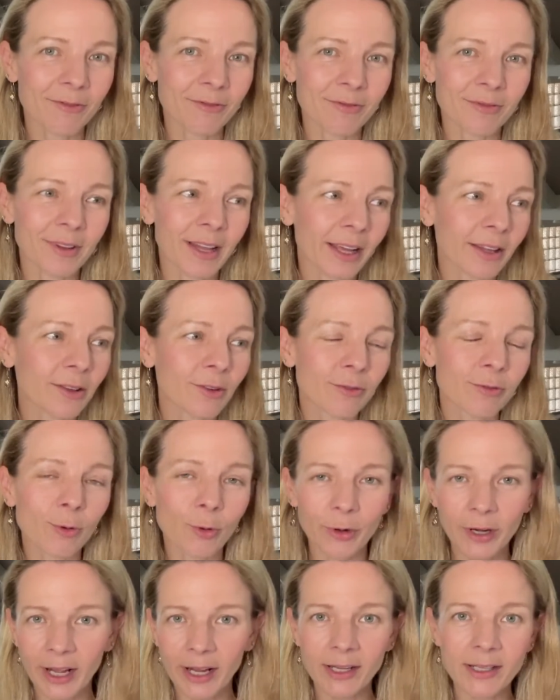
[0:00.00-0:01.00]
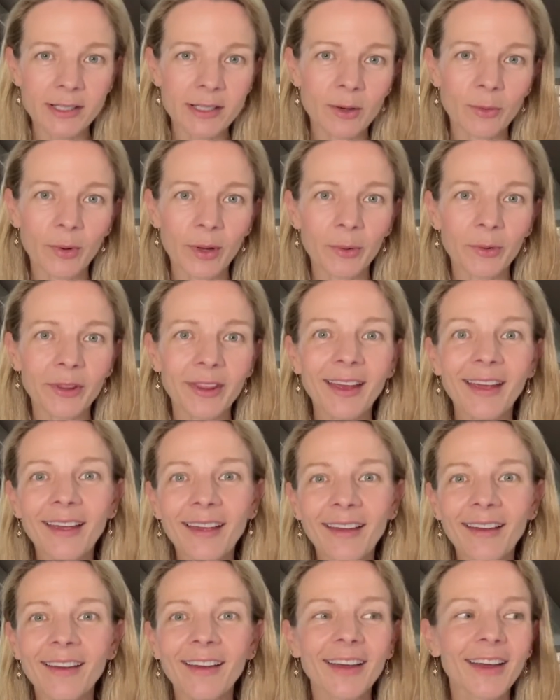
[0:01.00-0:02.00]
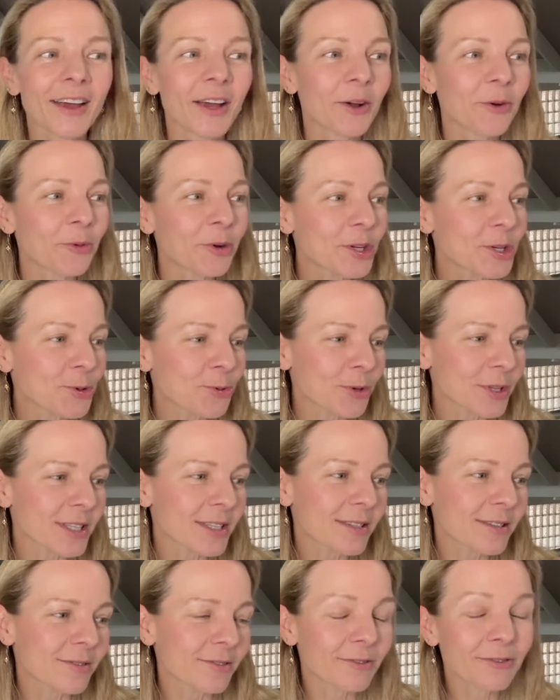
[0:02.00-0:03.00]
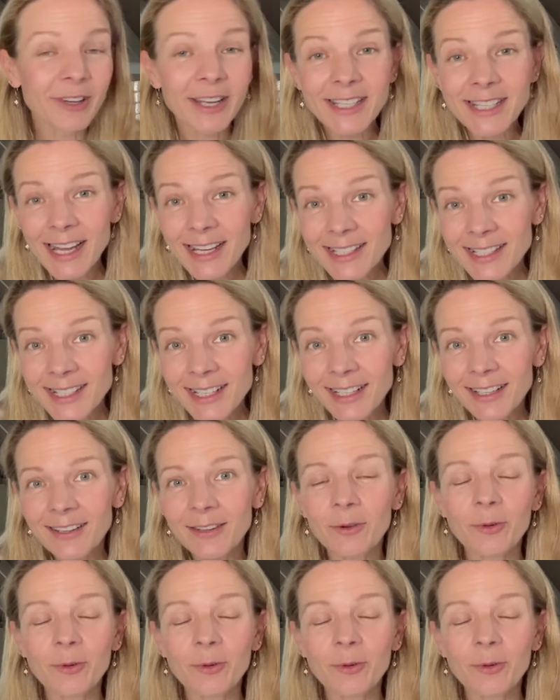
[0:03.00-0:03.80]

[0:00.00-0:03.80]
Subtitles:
like the 4 days that we were there, which was fantastic.